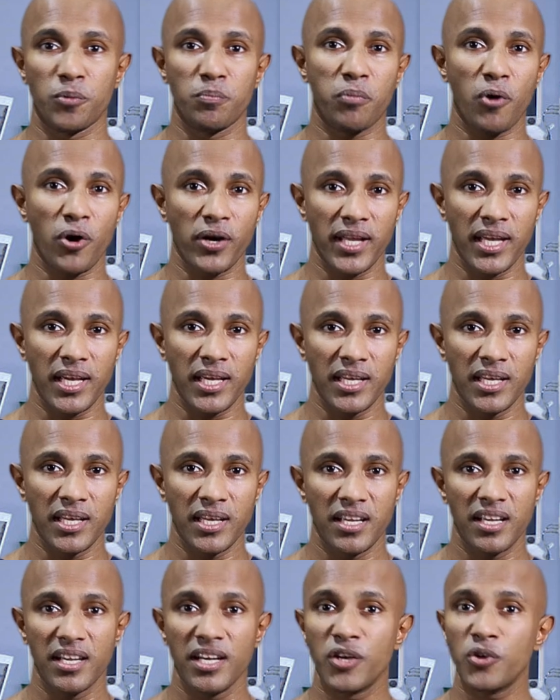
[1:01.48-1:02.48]
body
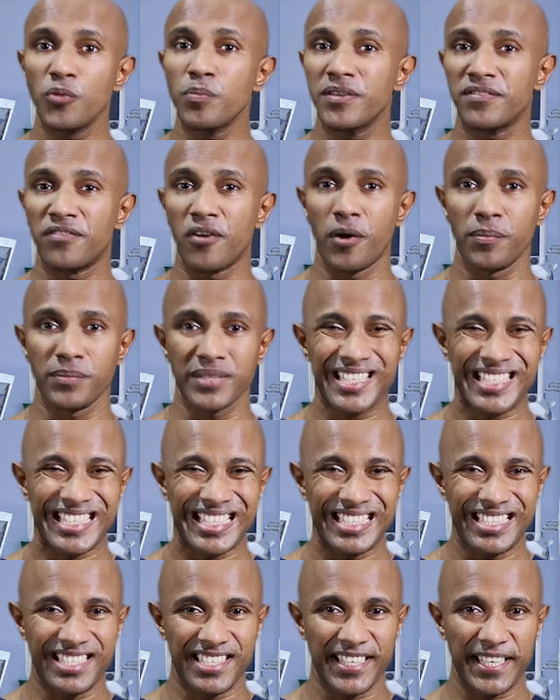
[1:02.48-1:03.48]
to perform the
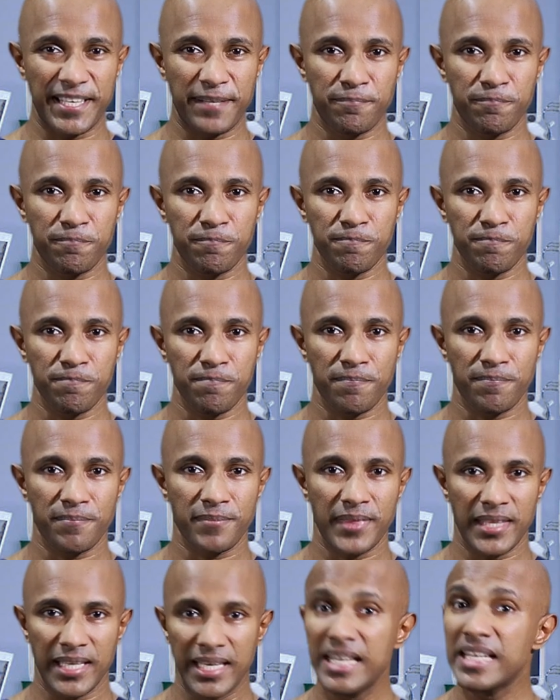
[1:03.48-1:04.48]
surgery.
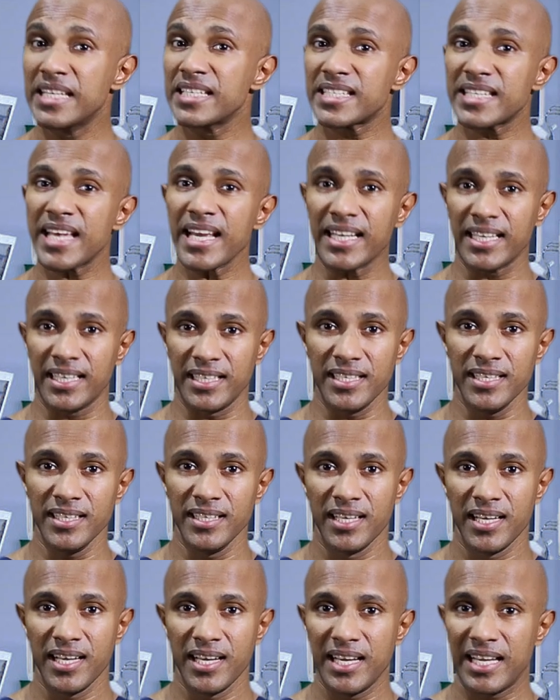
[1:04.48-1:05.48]

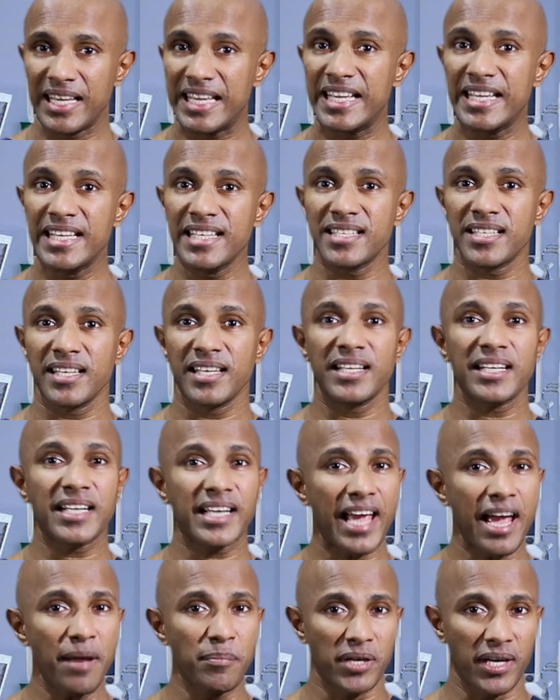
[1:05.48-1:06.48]
Second is a
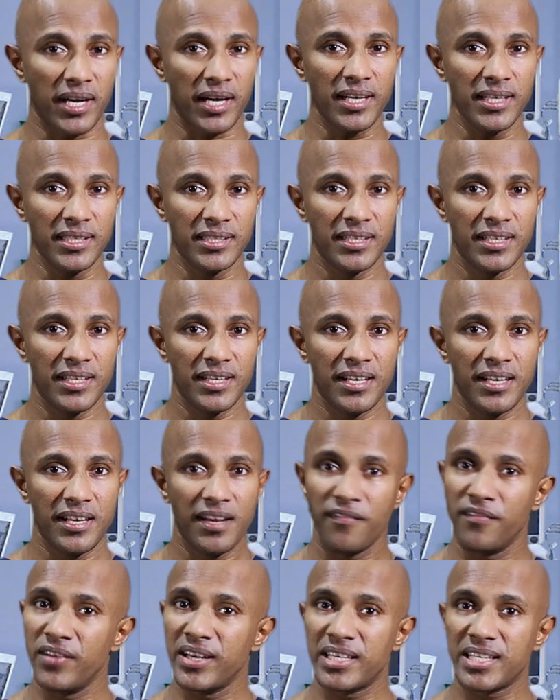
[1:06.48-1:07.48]
camera
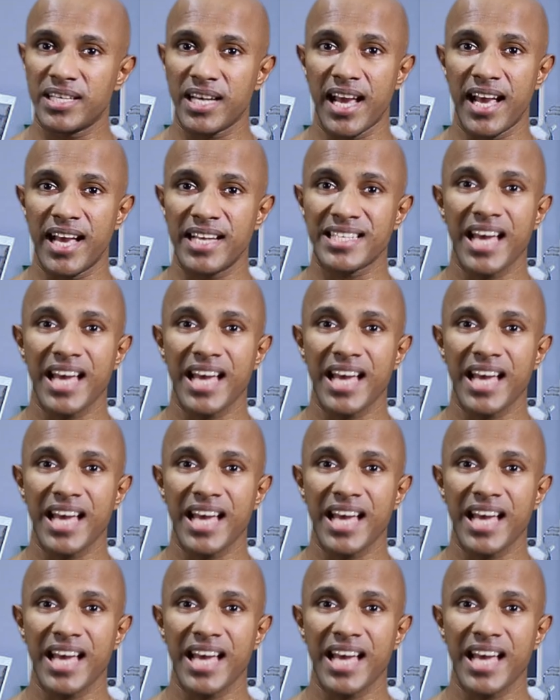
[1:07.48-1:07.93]
which has